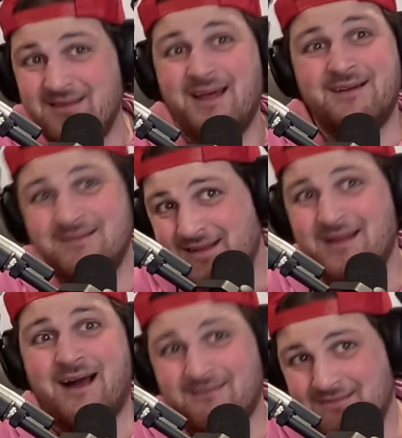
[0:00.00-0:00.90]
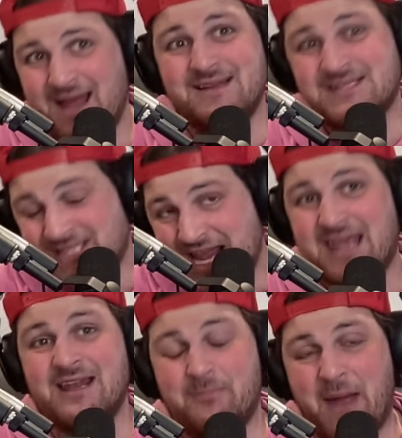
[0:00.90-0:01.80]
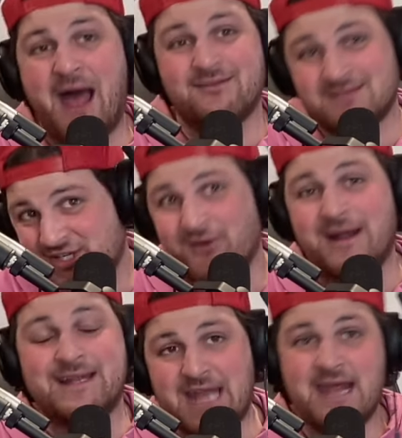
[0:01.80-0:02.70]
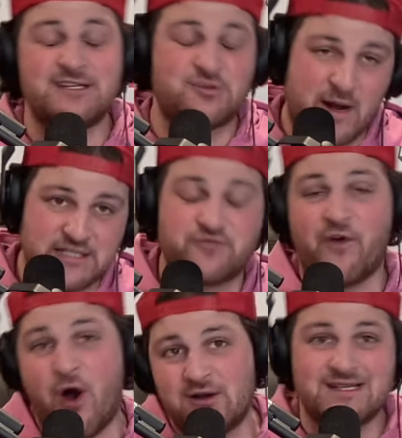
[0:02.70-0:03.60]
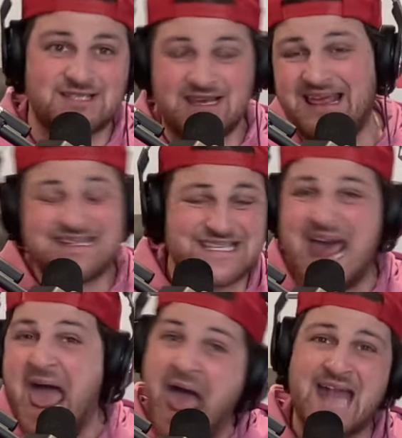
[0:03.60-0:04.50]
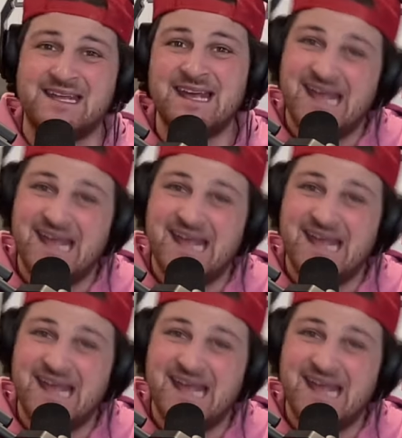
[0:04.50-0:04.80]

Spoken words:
and he's thinking about certain things when he's falling asleep, it's that.